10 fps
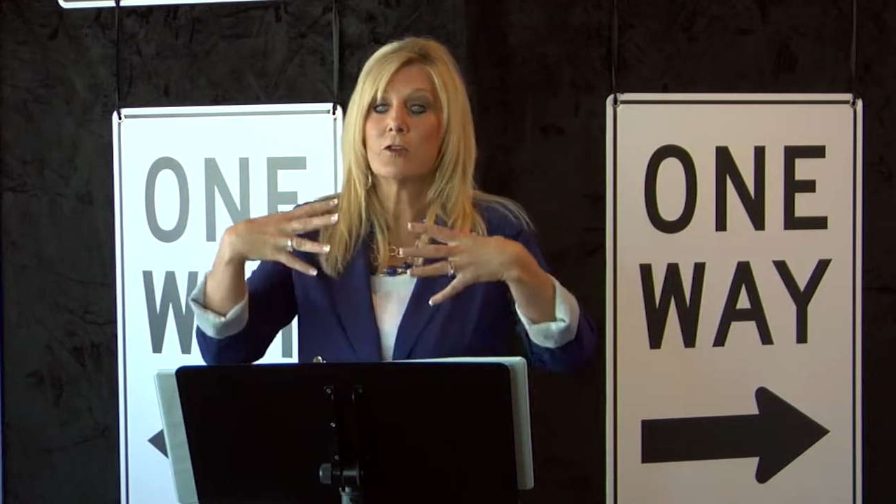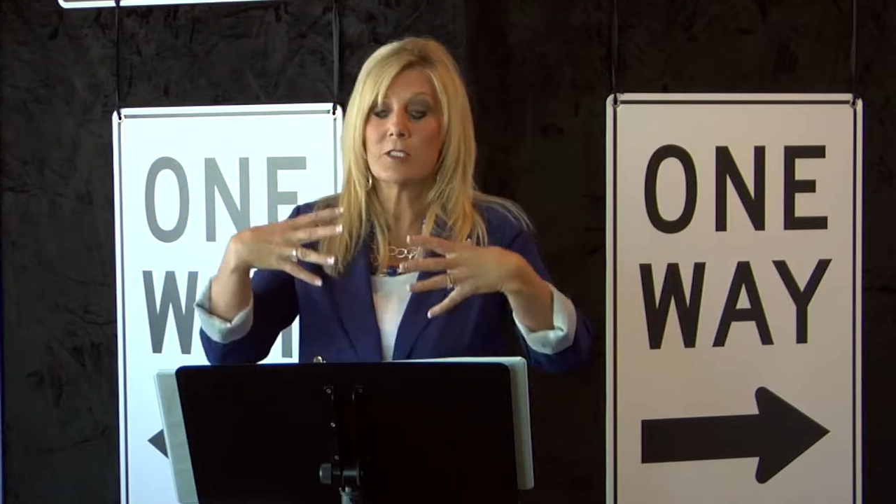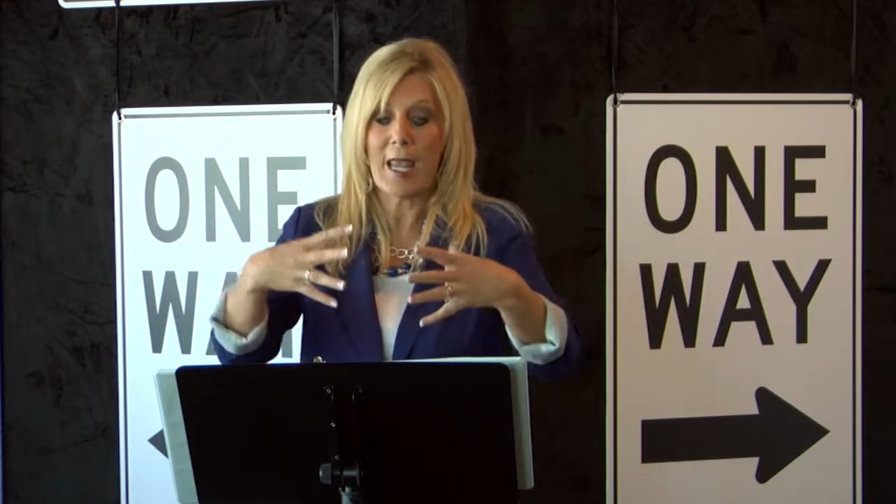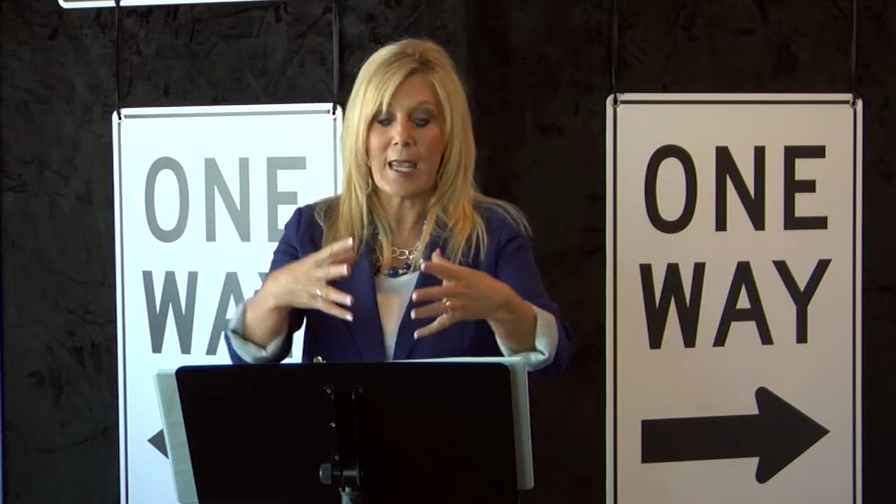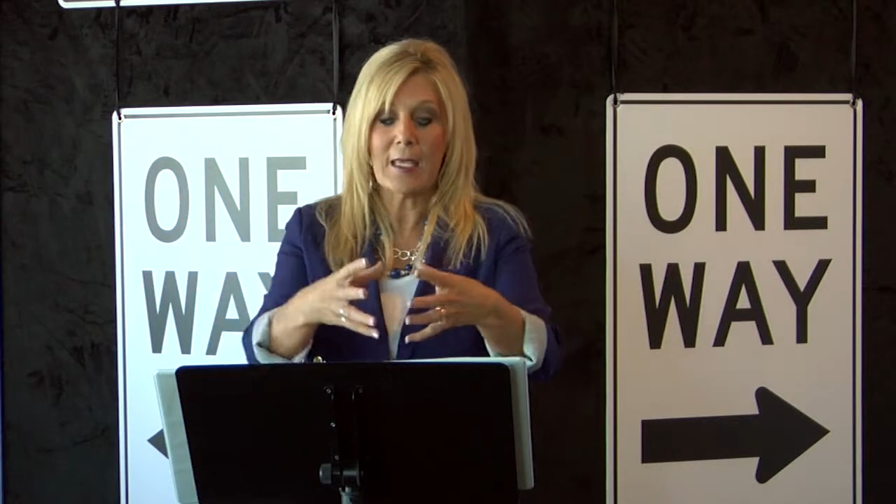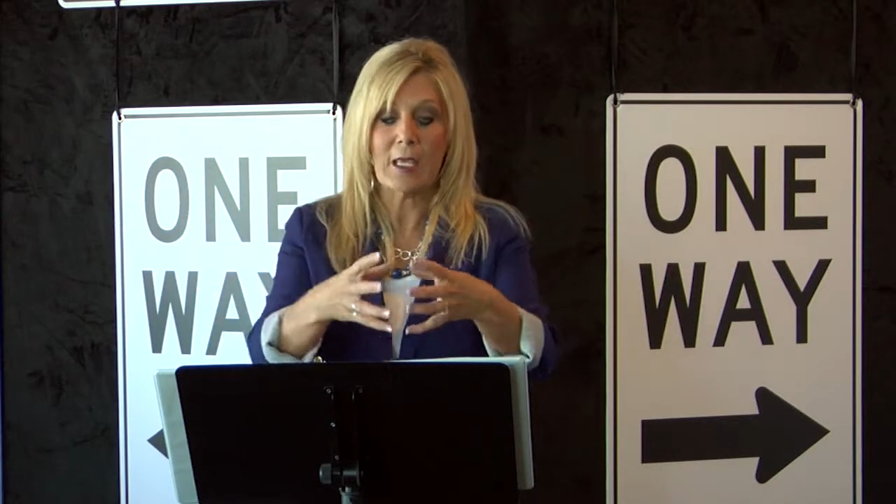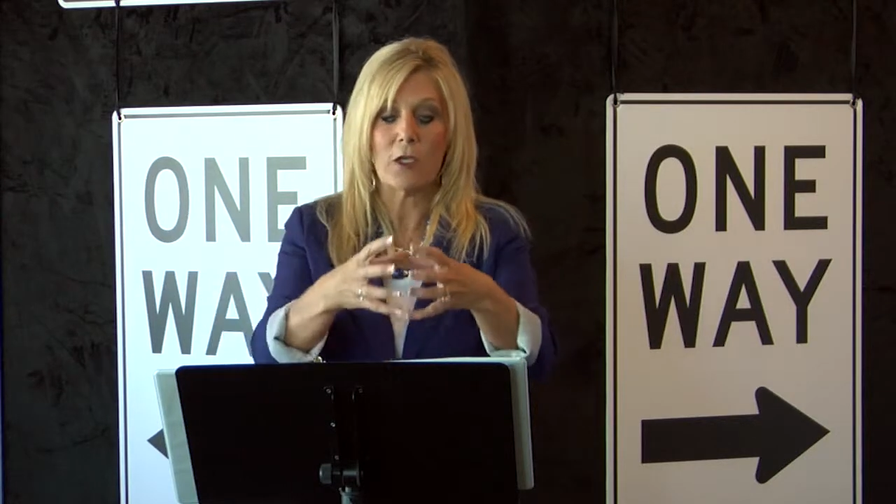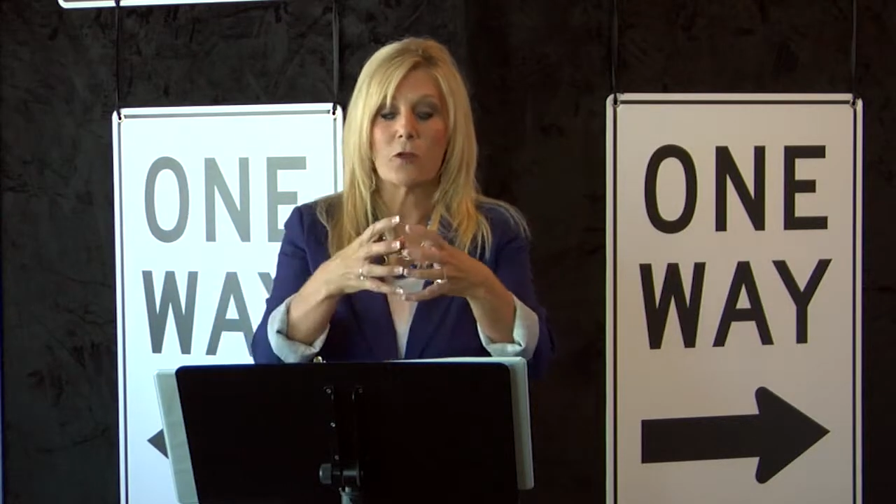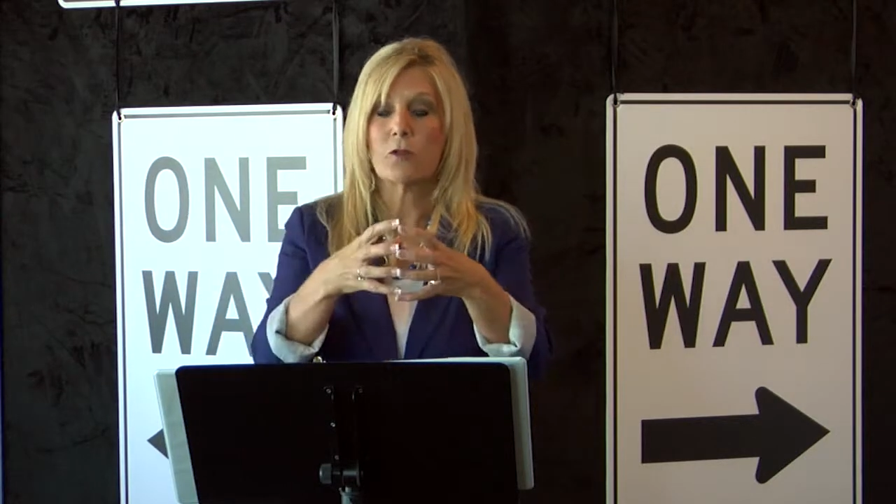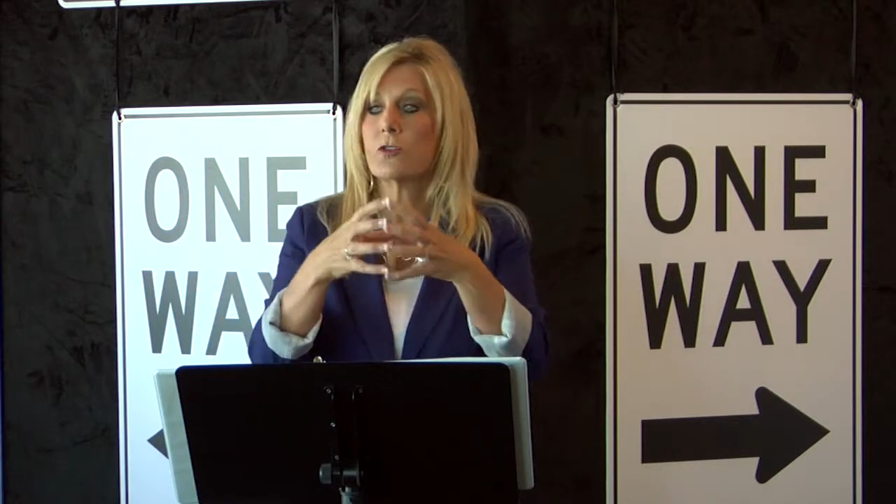taking
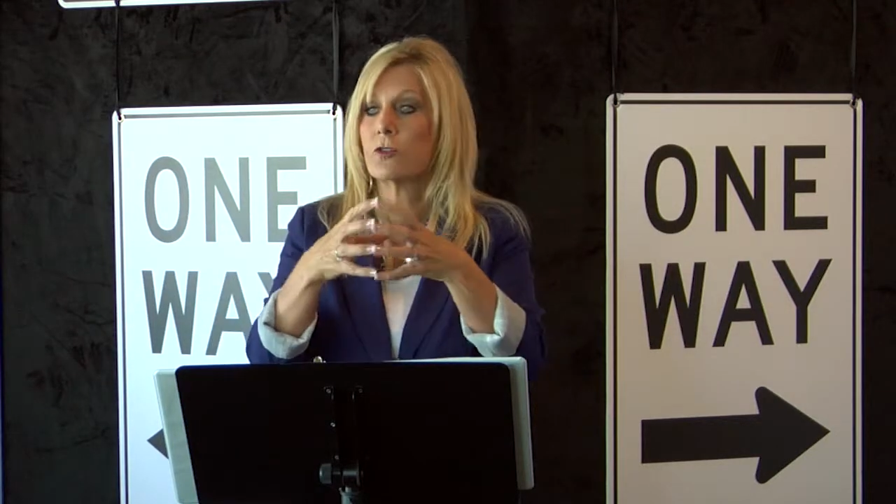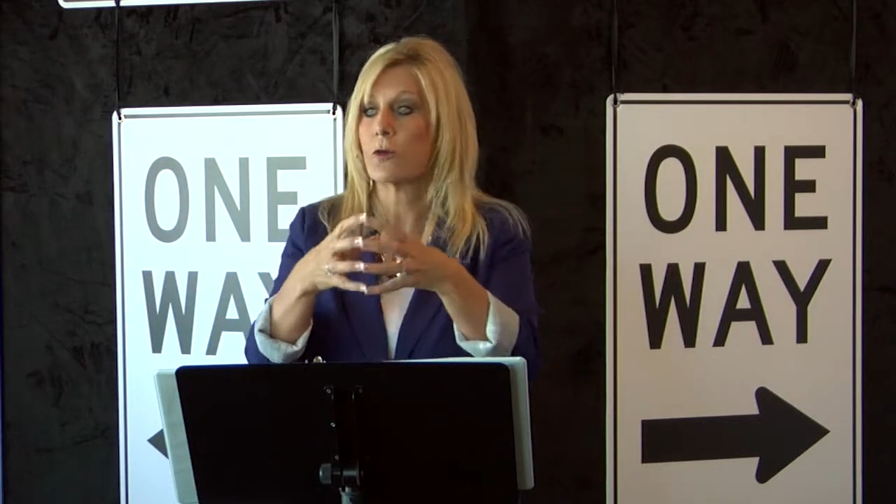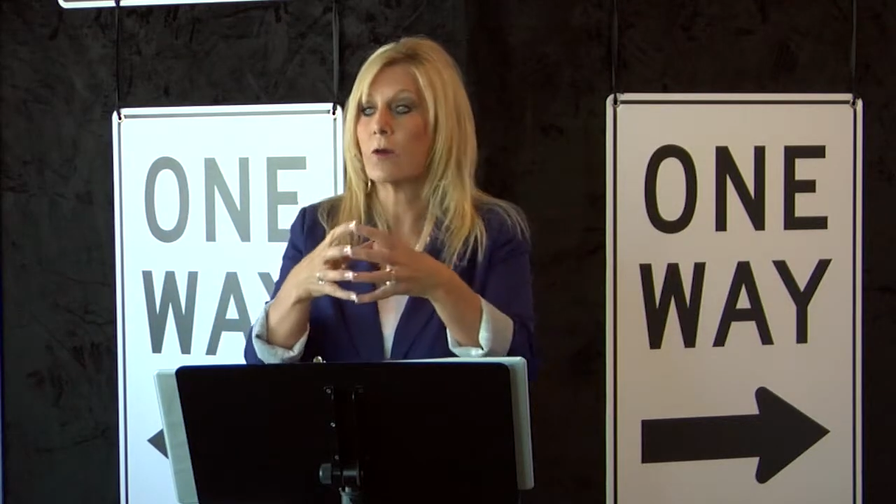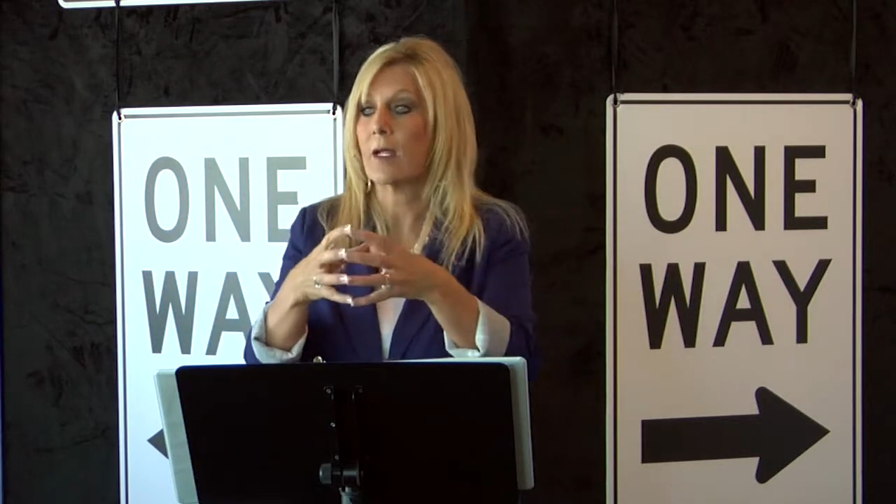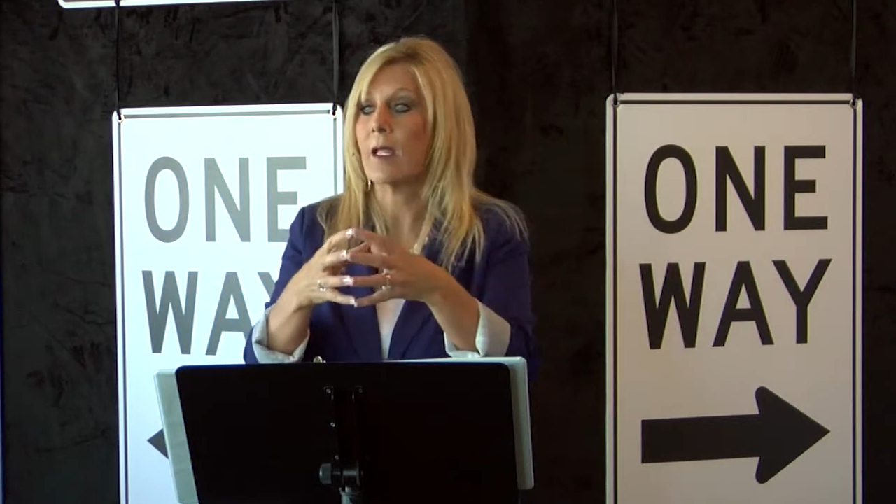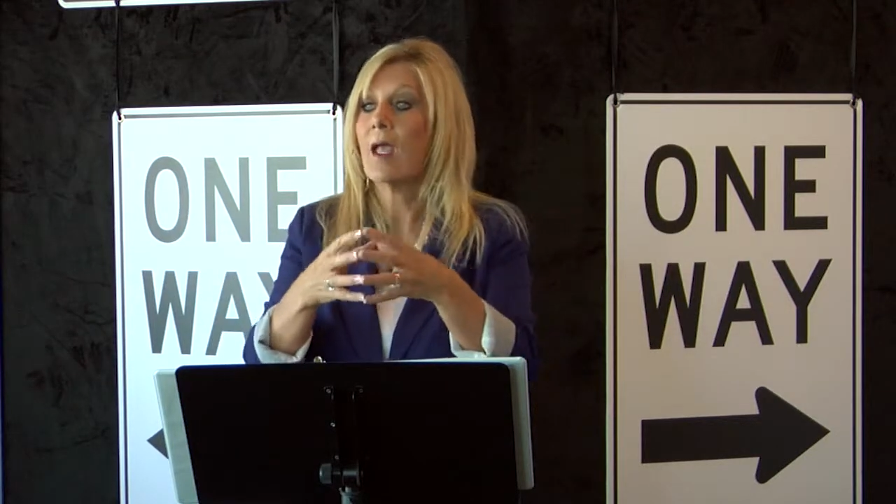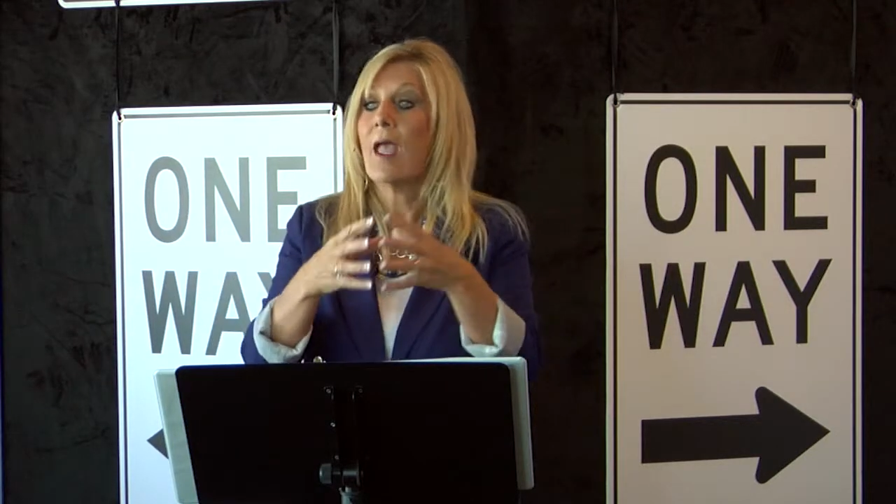your story,